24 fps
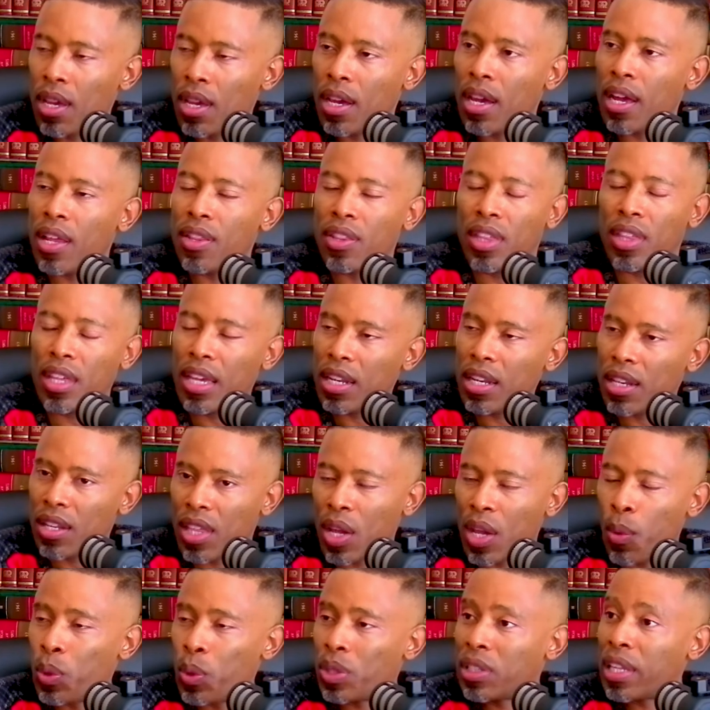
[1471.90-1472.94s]
And then
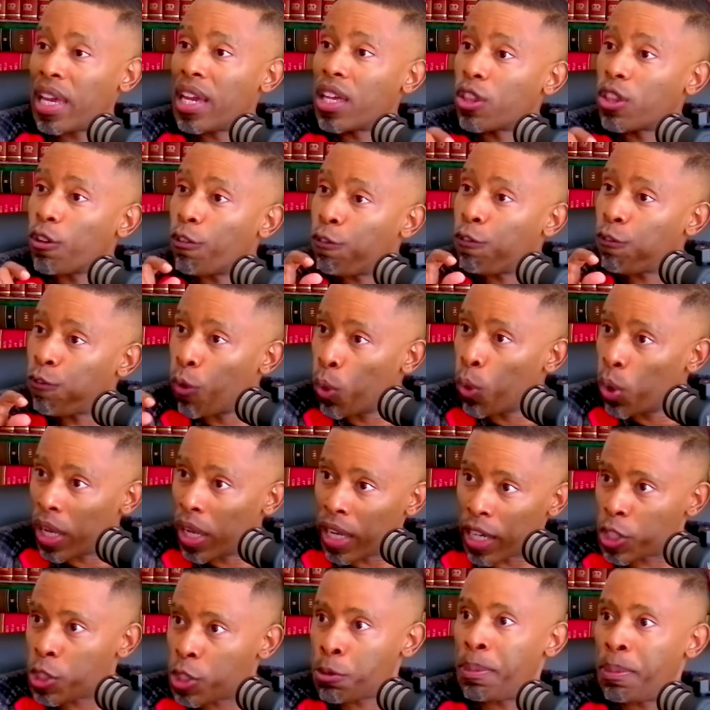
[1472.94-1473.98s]
they would take the full
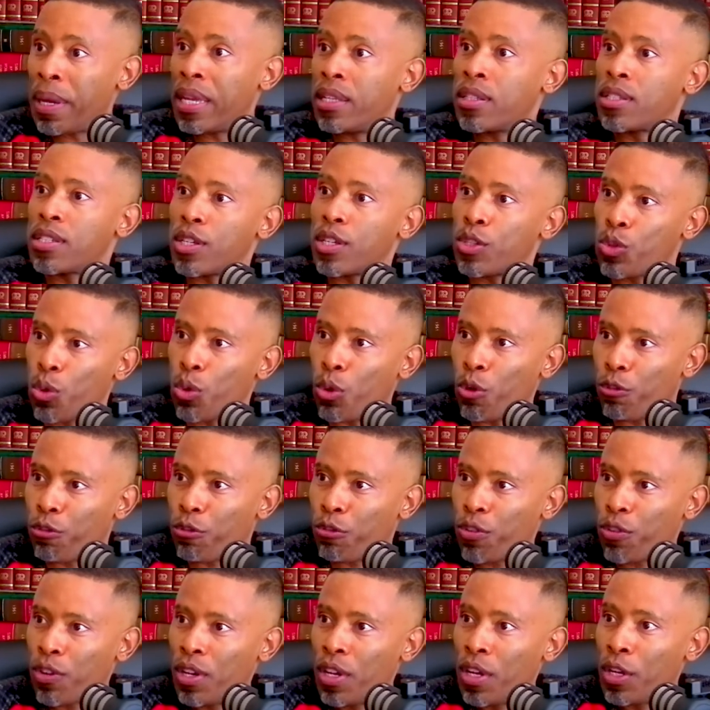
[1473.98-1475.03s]
expenses
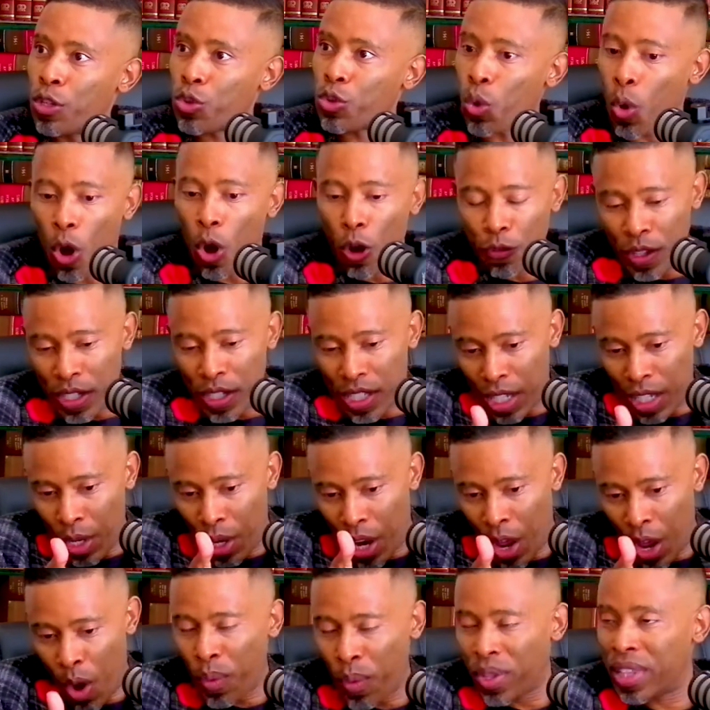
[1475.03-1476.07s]
off. So obviously
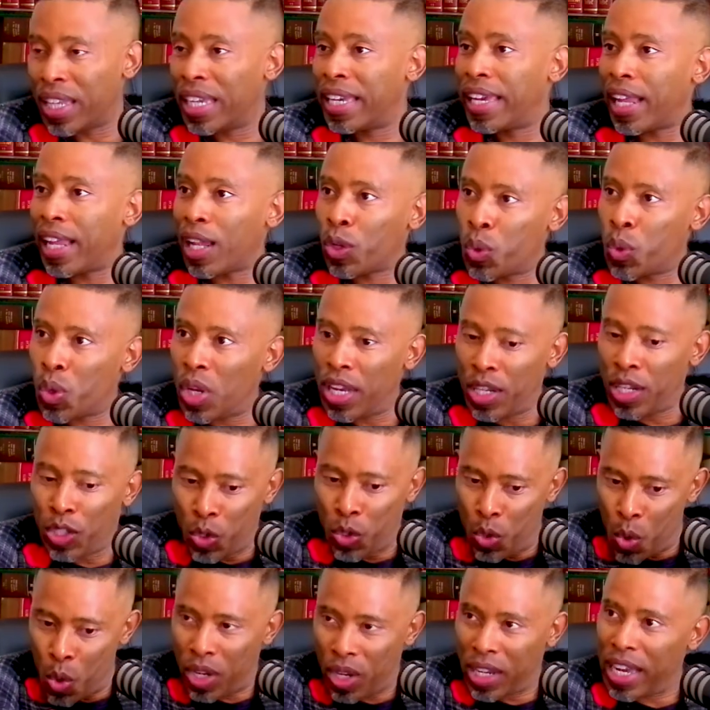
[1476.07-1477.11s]
now when they calculate
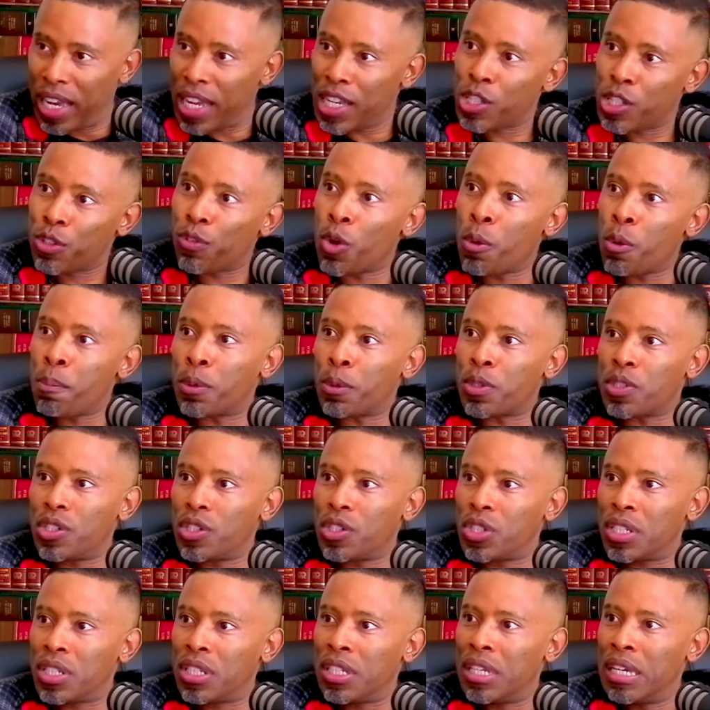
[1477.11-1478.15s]
your cash flow
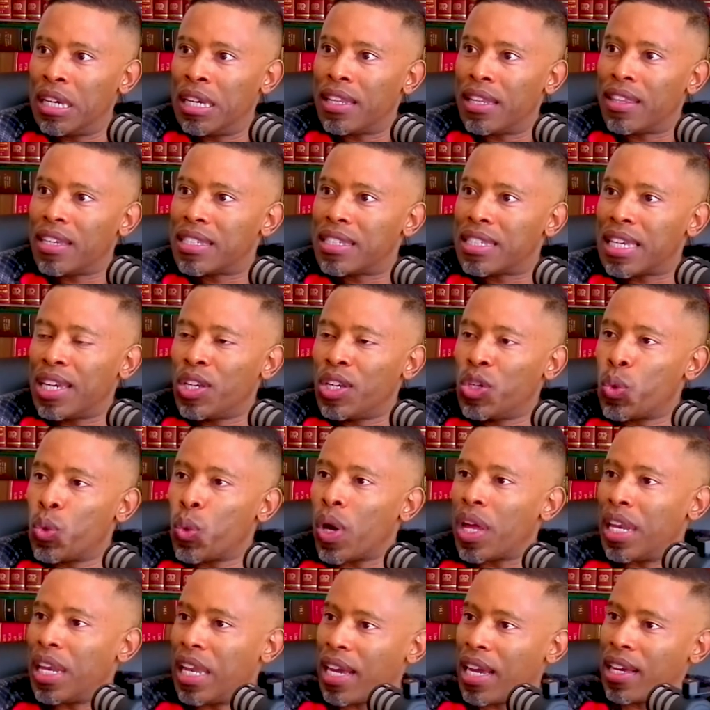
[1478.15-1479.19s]
position, they're saying yeah, you
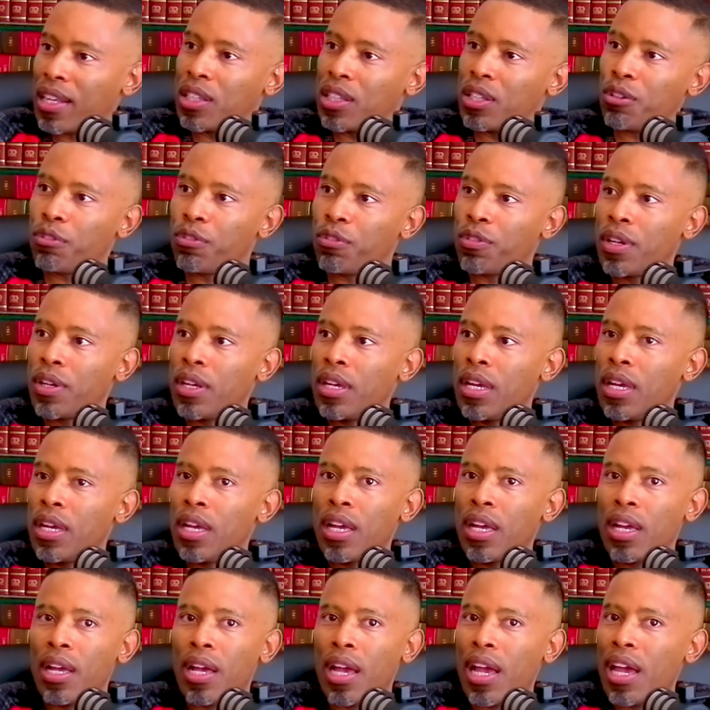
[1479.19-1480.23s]
are negative. Flow
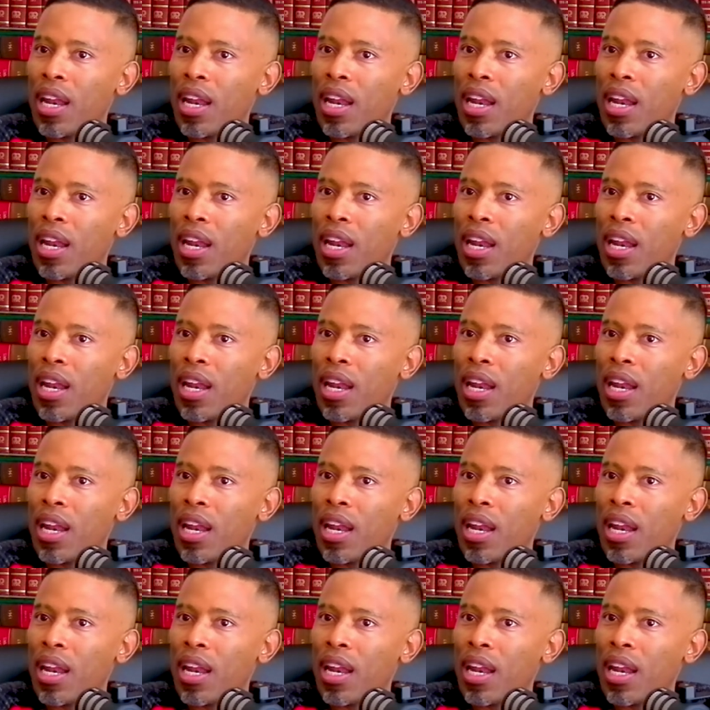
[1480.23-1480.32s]
negative yeah.